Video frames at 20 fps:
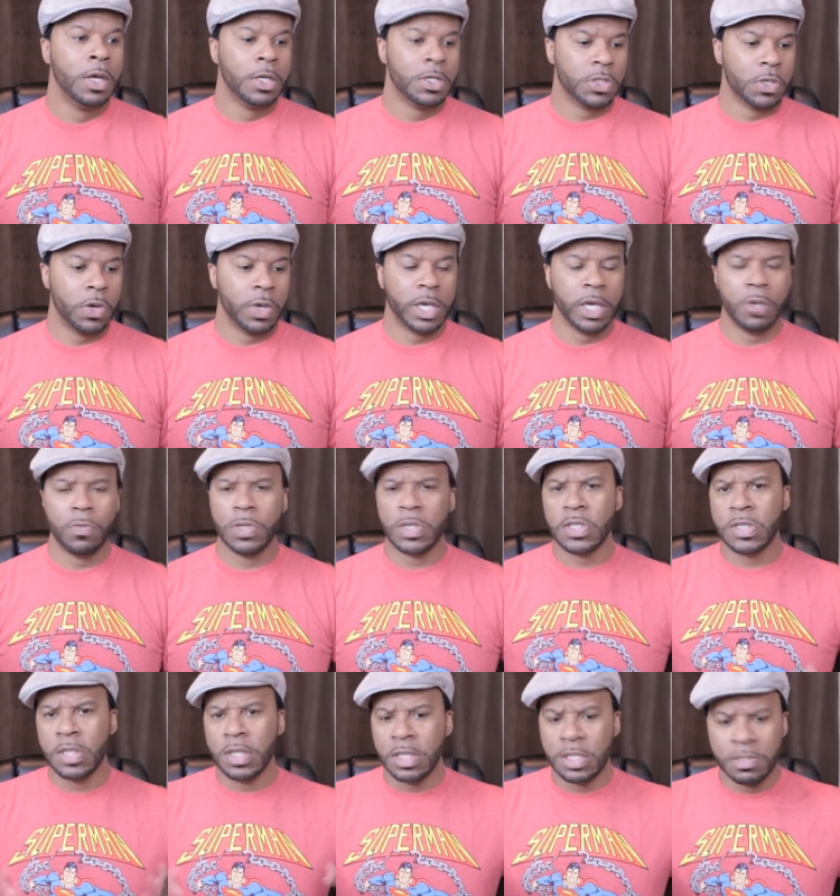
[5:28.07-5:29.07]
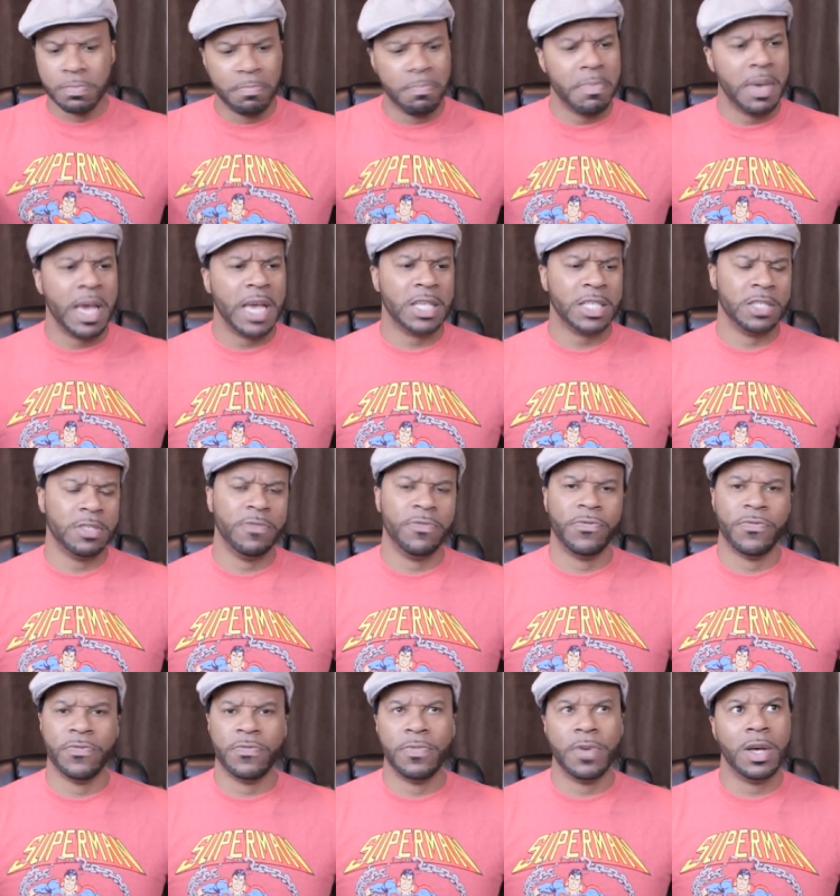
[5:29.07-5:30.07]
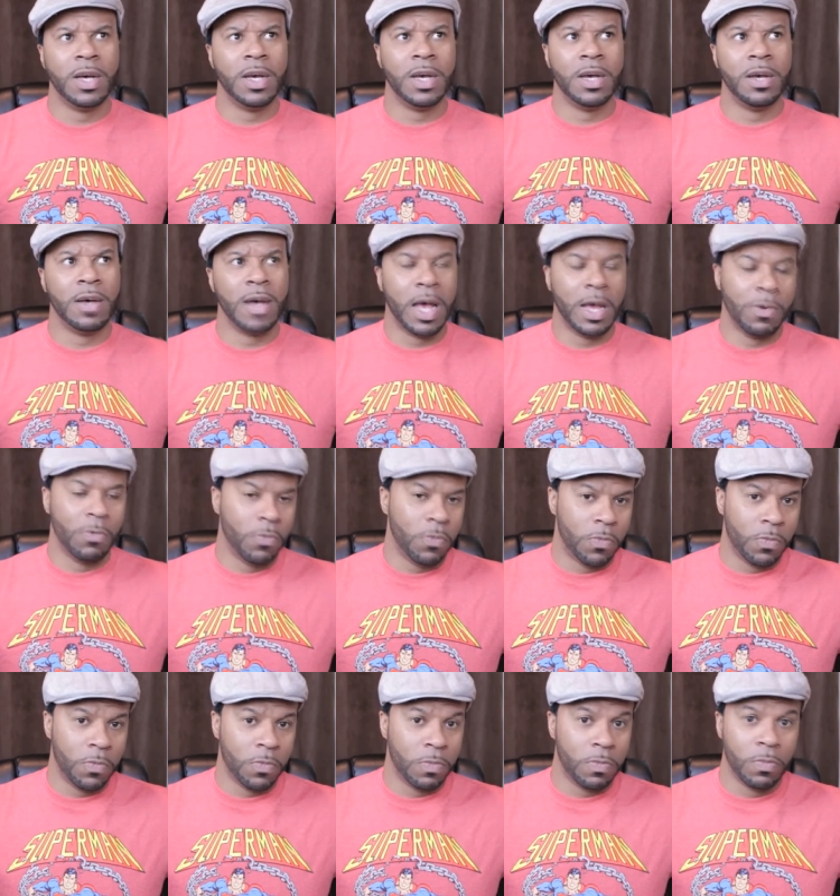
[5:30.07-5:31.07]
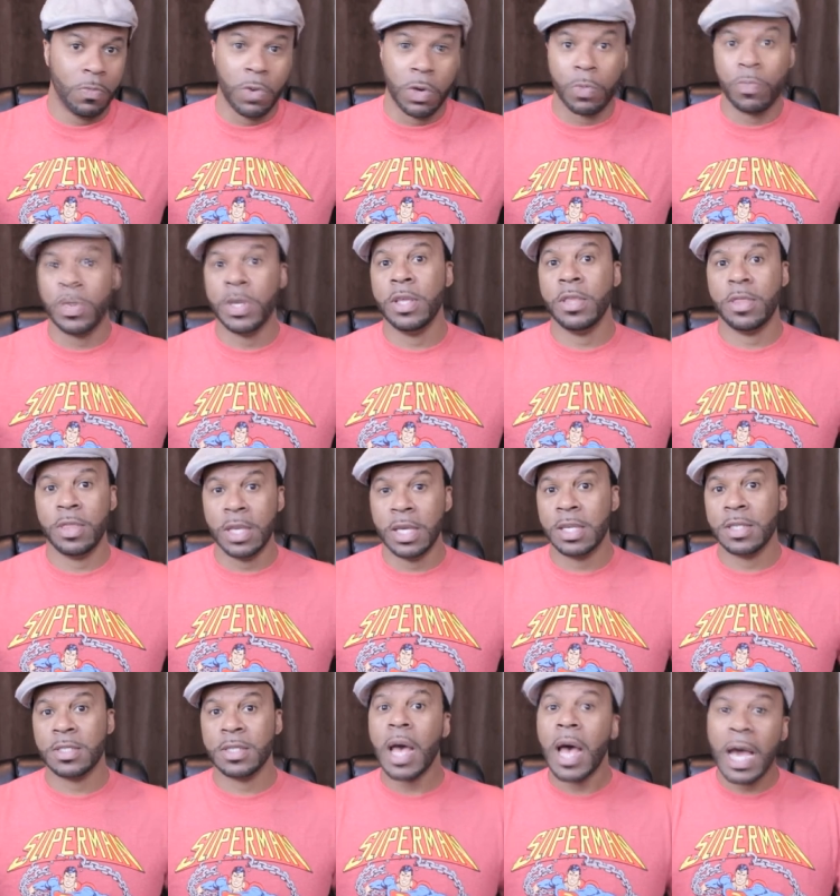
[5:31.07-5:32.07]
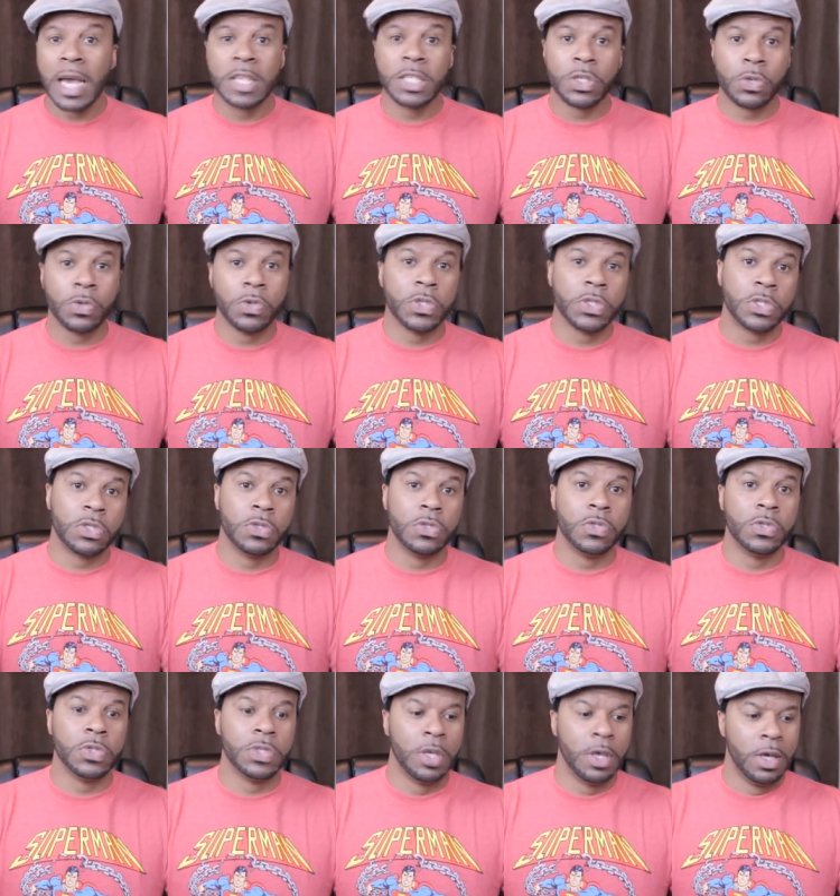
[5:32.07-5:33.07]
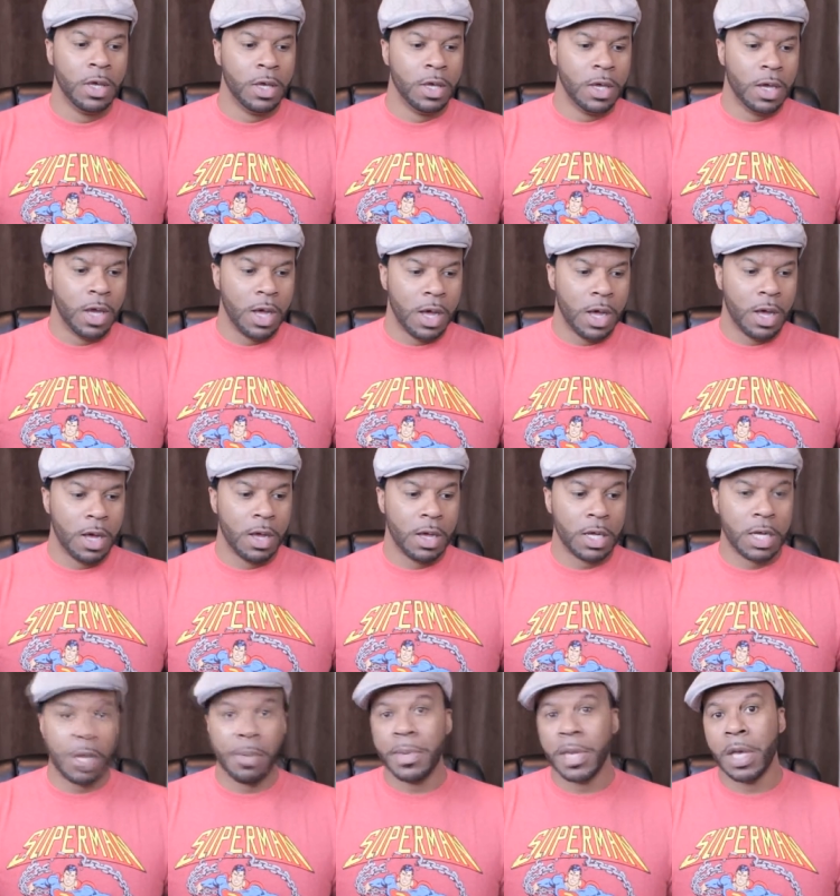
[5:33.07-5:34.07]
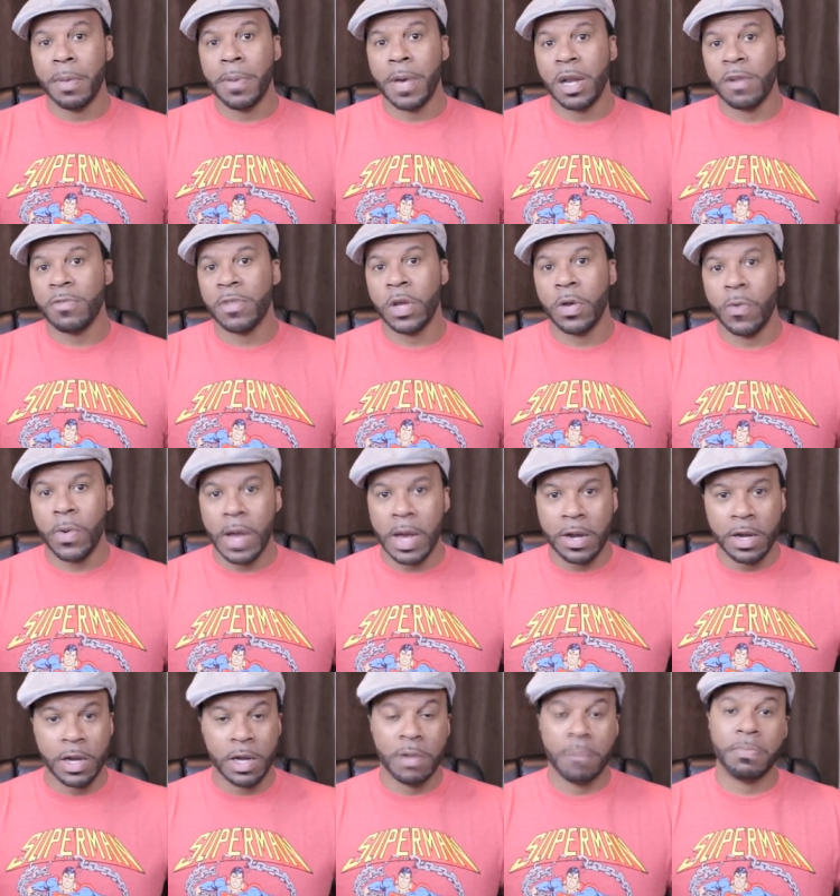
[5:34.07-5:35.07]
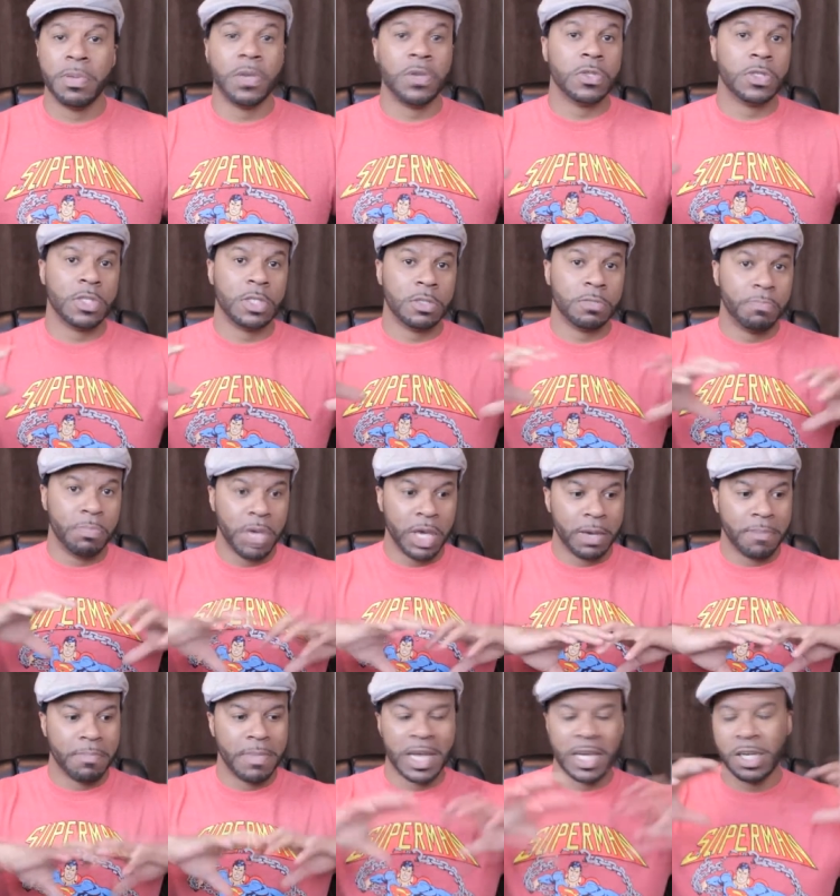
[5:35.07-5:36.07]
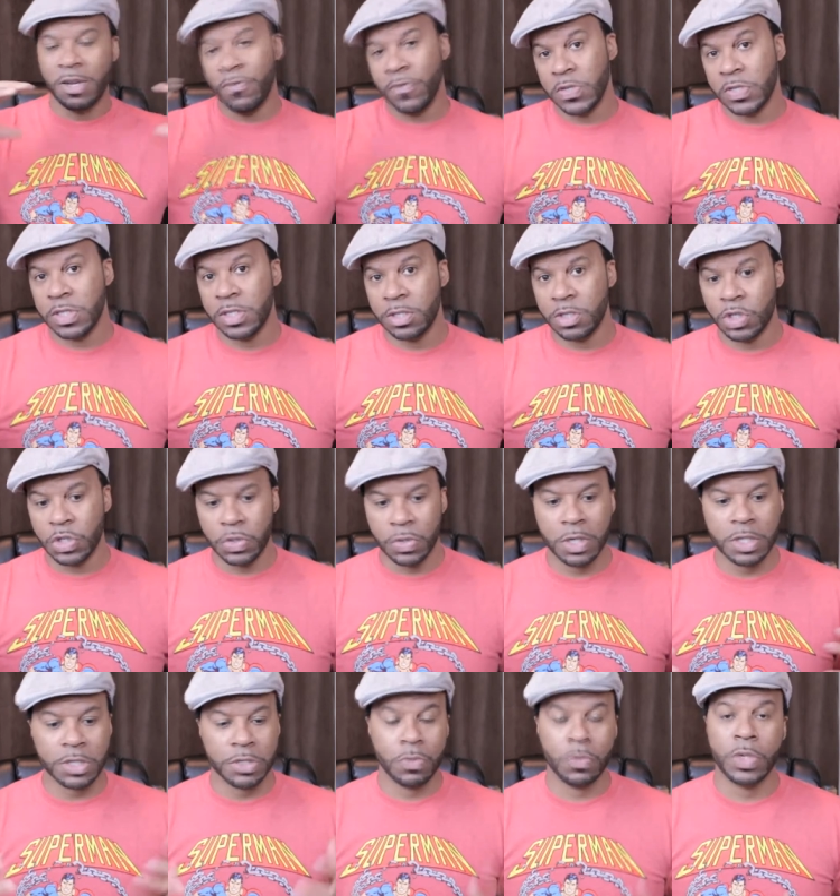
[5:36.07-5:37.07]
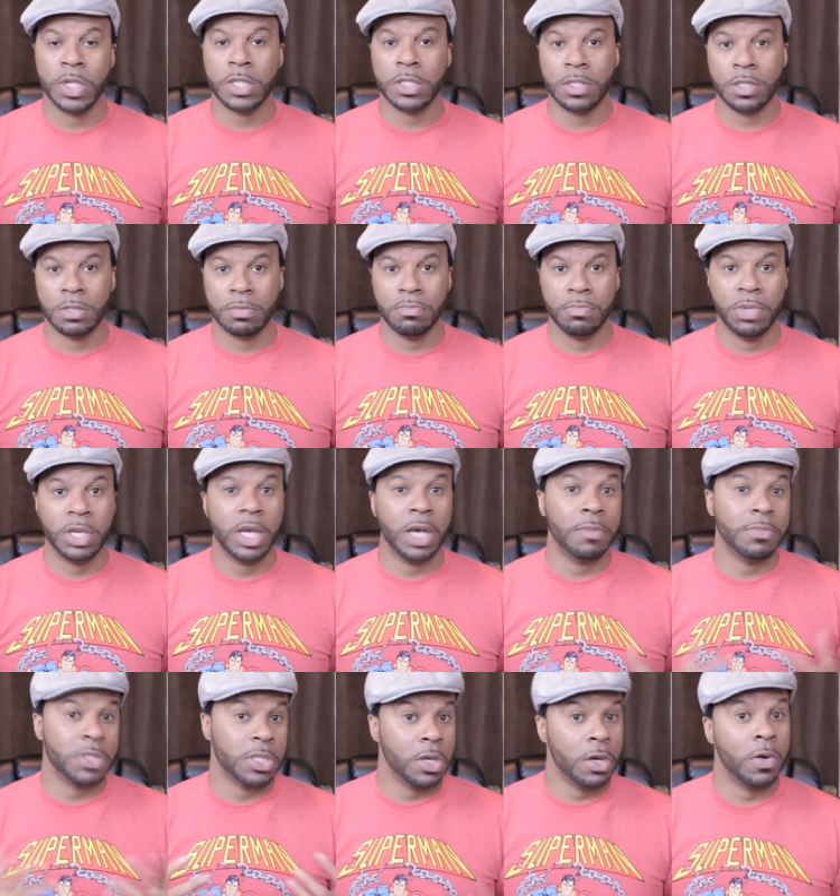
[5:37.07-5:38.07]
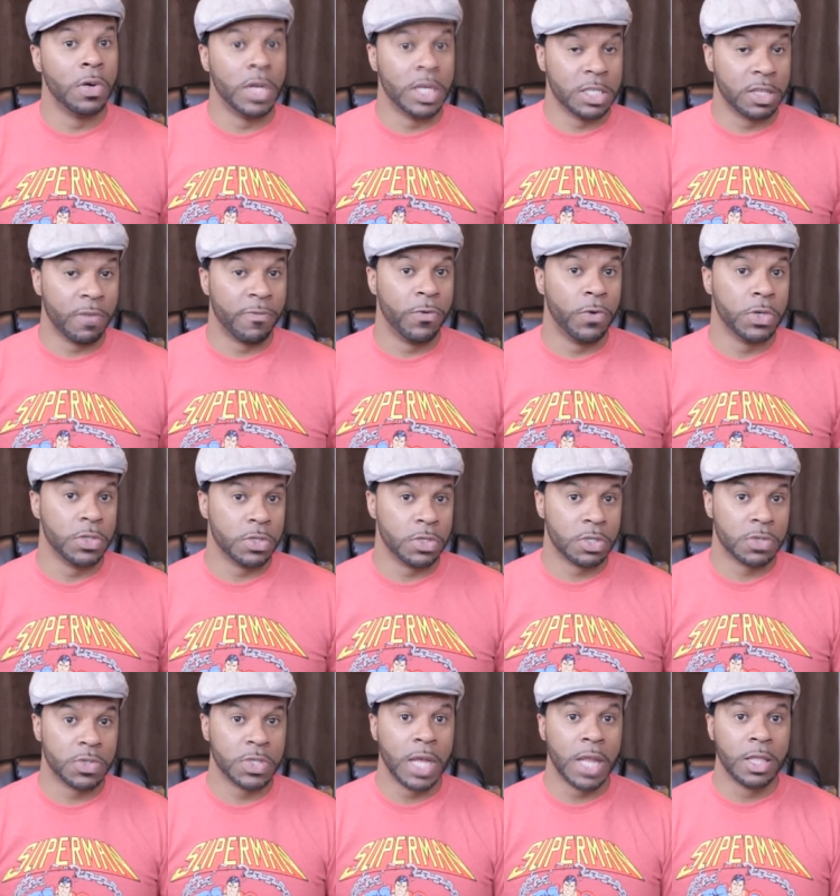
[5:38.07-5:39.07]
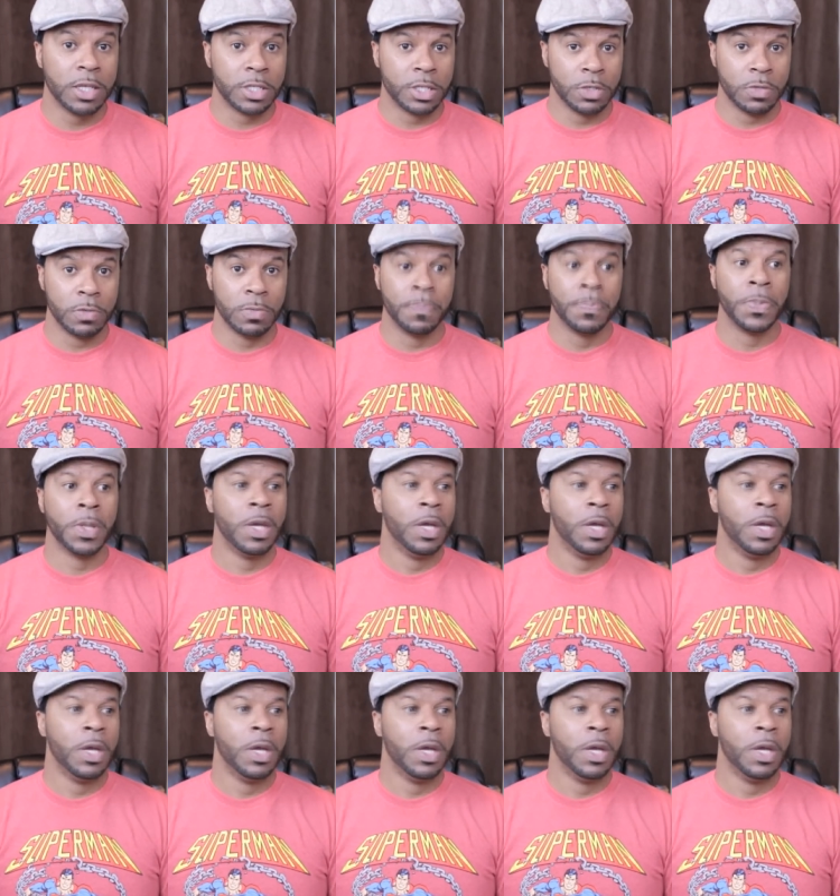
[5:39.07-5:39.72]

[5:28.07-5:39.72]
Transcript: So again, we see these massive, what we think is ice crystals coming up out of the ground, and it builds this big, magnificent structure which becomes known as the Fortress of Solitude,